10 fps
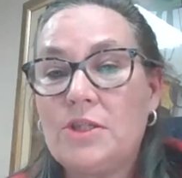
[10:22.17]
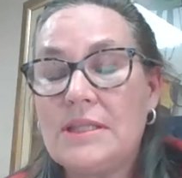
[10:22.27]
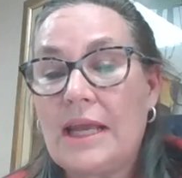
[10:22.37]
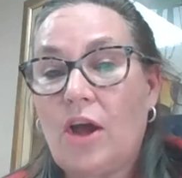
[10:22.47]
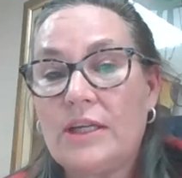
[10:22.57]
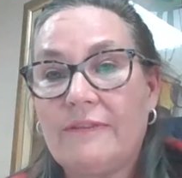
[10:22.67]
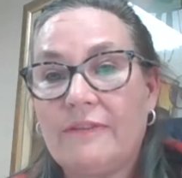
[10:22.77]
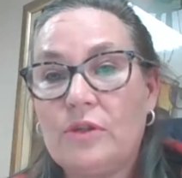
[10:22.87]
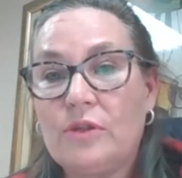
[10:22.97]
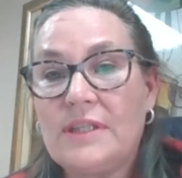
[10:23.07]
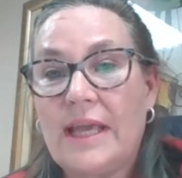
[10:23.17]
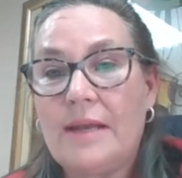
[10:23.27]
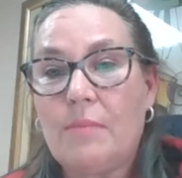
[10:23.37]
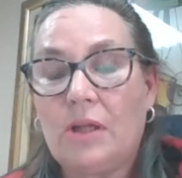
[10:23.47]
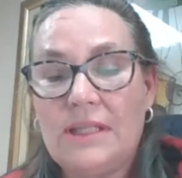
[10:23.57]
that are diverse and
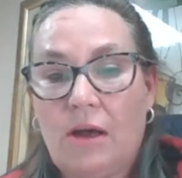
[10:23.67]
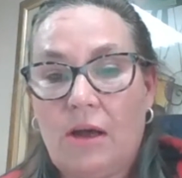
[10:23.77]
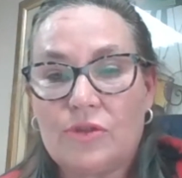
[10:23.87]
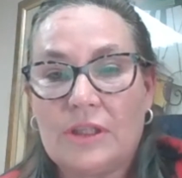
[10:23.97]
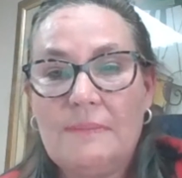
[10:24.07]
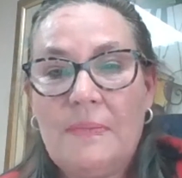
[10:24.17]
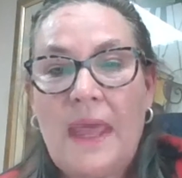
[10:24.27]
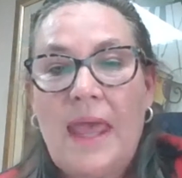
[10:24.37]
multicultural.